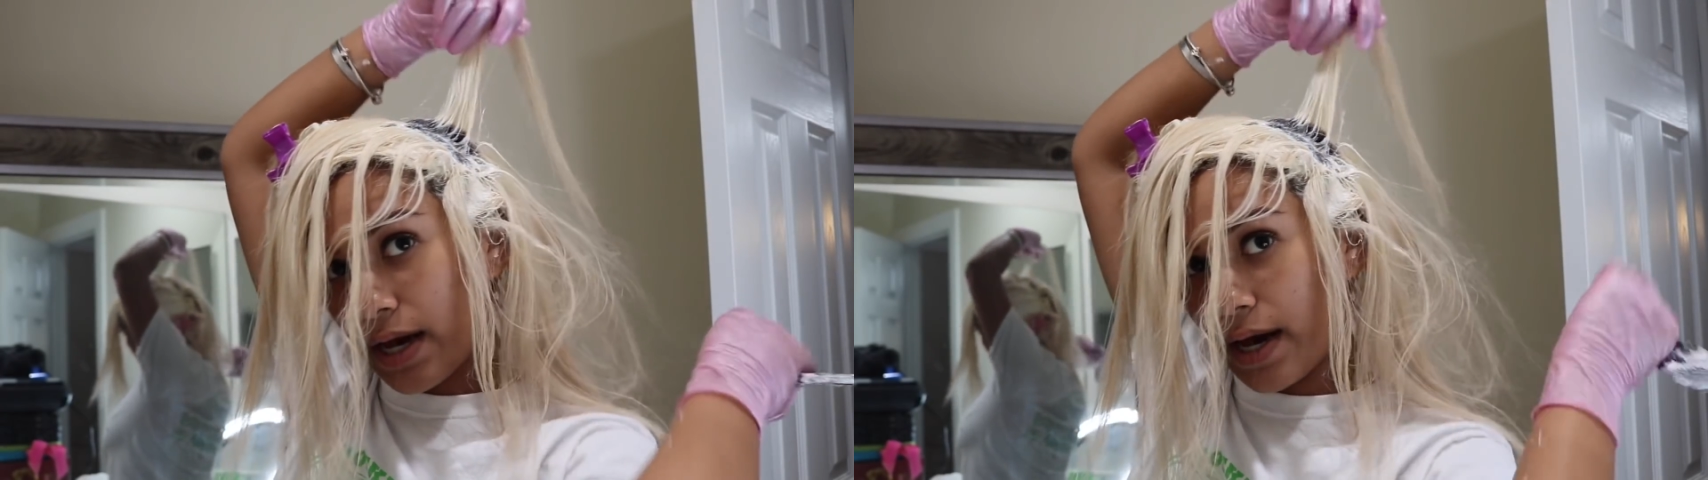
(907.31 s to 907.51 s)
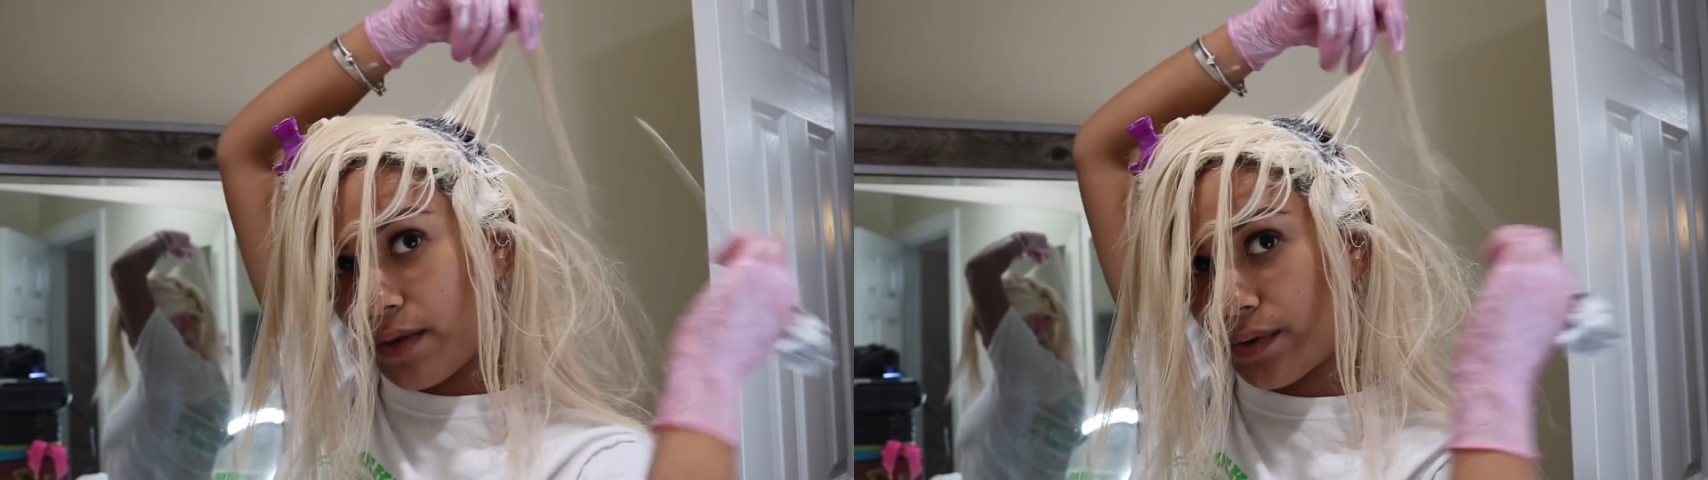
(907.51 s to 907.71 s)

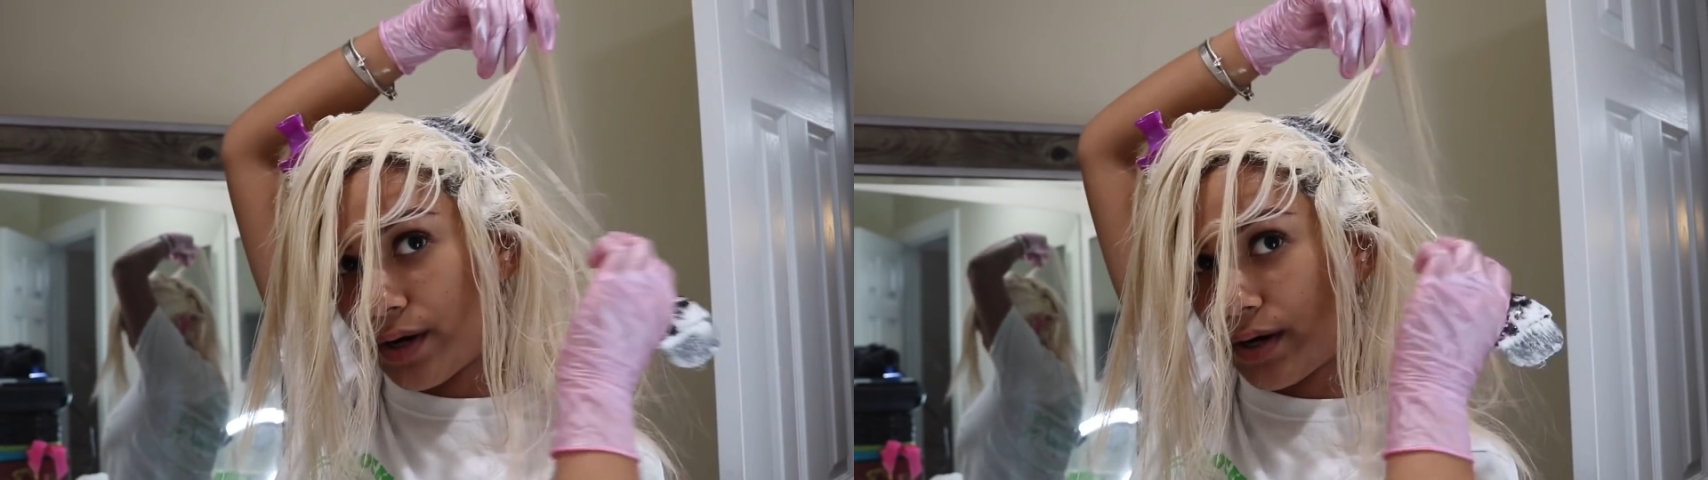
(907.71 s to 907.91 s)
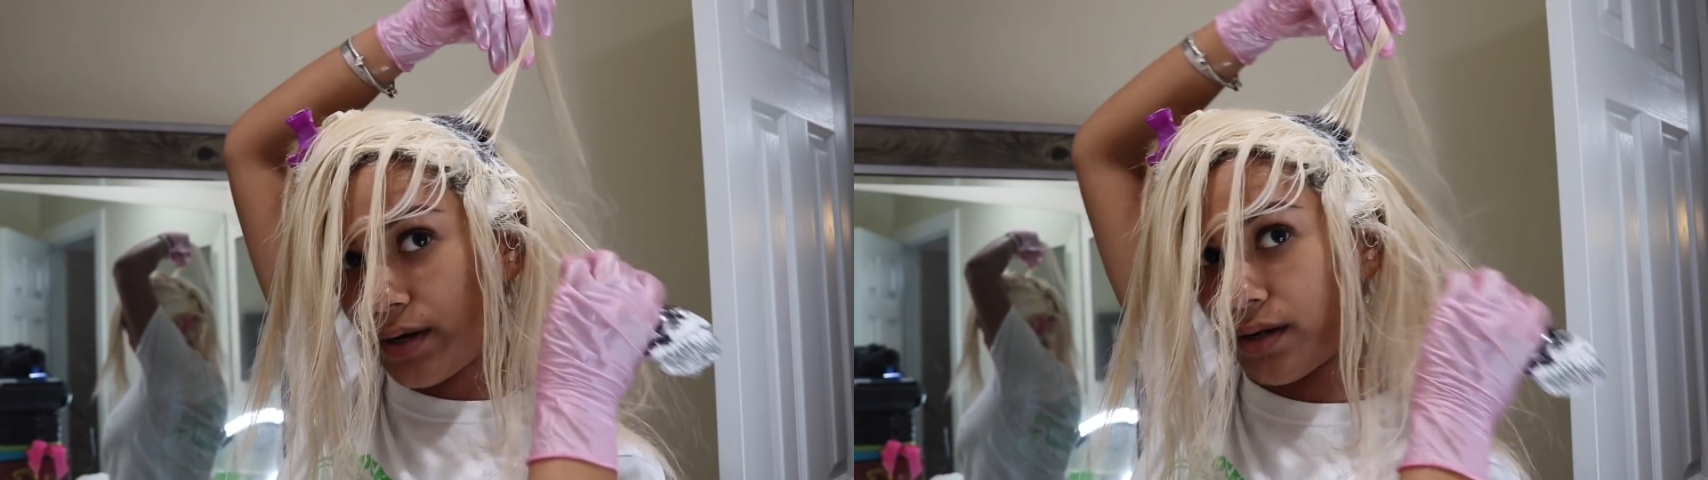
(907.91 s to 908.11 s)

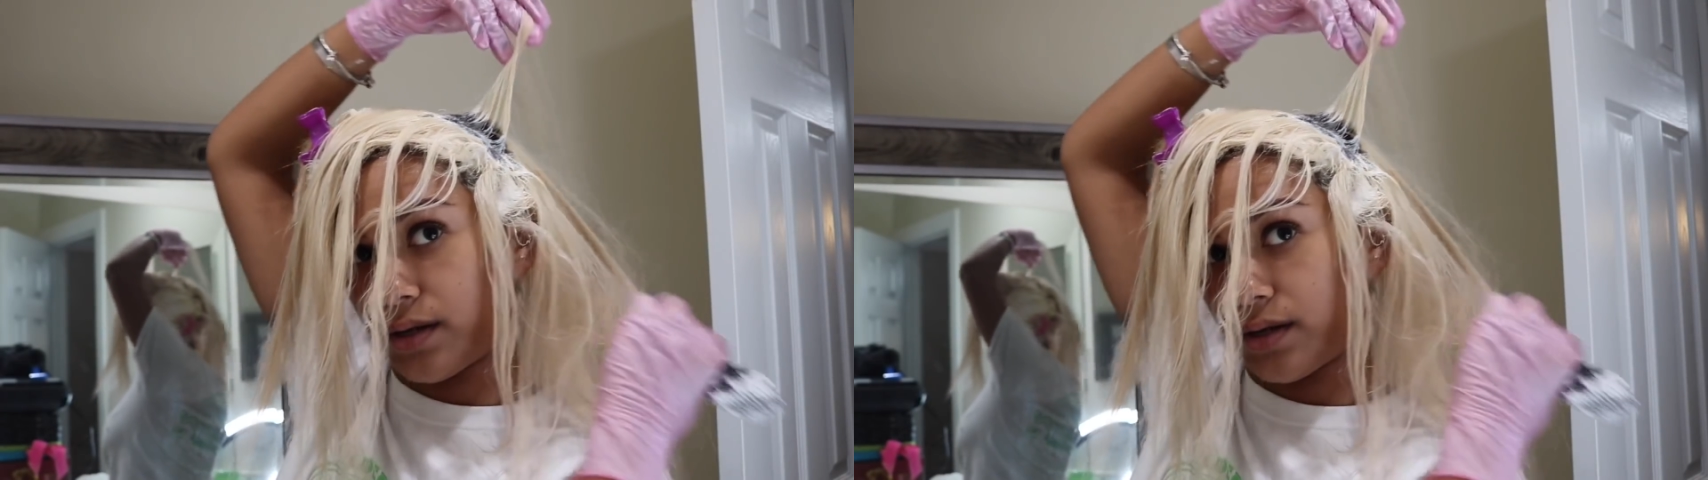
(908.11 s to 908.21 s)
hour